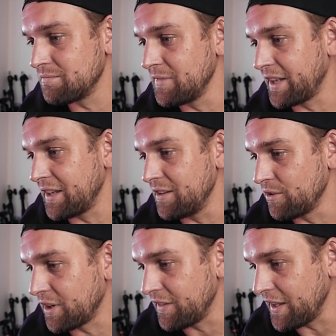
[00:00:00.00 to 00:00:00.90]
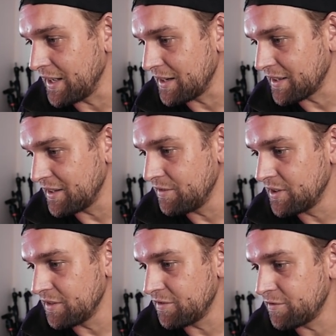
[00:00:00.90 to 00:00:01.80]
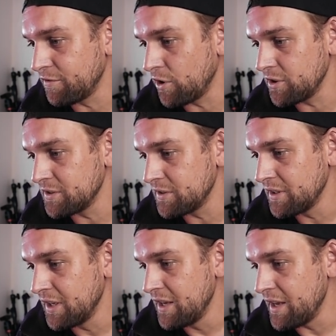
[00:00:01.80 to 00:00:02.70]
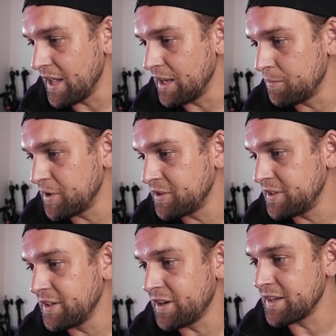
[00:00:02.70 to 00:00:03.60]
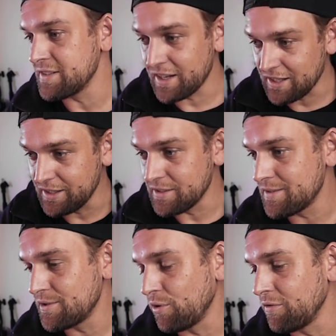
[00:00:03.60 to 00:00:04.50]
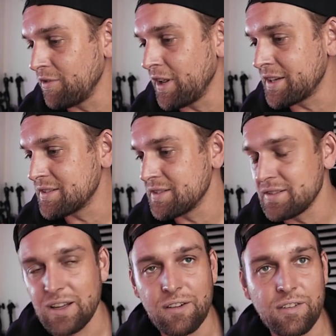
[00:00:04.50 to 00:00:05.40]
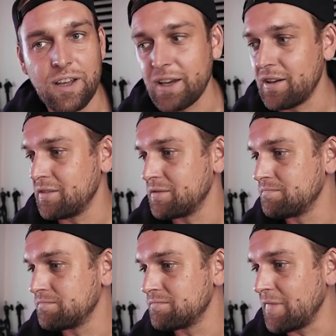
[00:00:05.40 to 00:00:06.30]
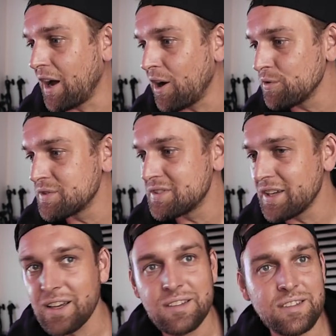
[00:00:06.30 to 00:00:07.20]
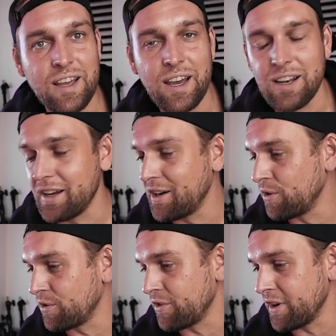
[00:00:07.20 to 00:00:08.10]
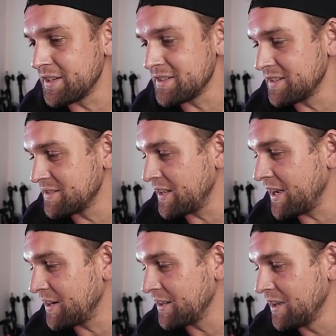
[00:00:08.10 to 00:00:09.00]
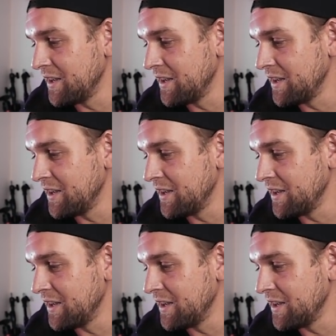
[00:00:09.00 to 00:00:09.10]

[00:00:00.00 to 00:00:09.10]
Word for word: like look at that like even the front element here has like little snowflakes and stuff like how sick is that like how crazy is that